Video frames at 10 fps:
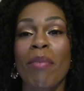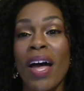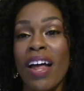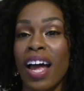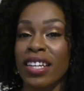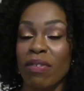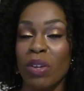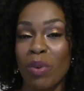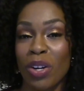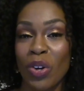but I
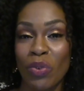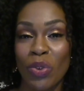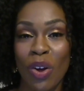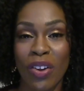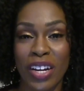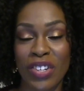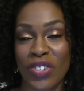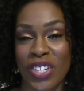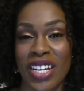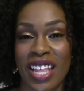definitely want to know if you all are
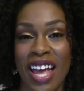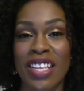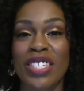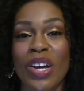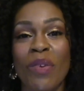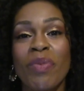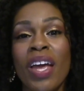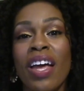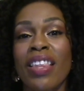interested in that, so